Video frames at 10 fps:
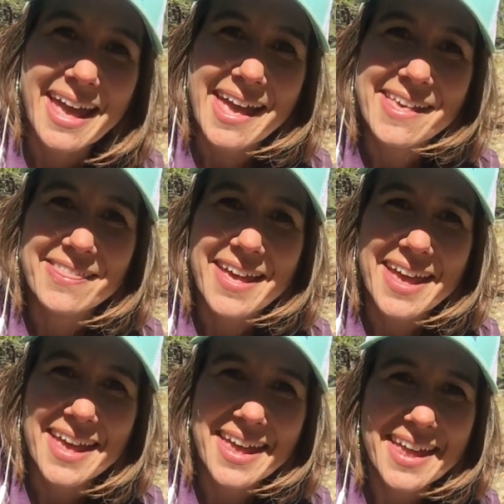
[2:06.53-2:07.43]
And
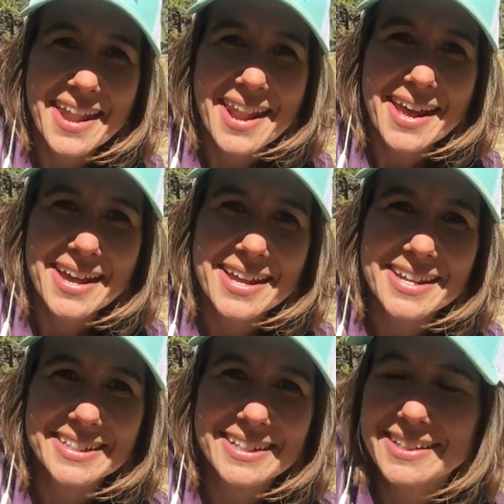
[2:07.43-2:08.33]
then
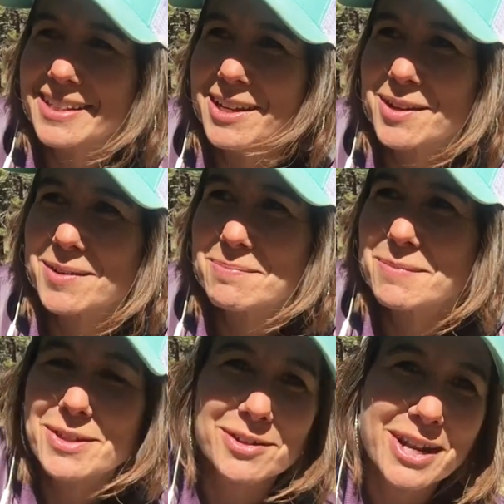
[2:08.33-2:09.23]

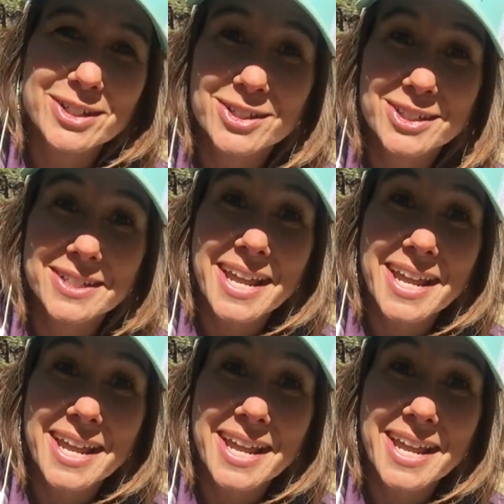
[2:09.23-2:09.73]
Mother Nature says,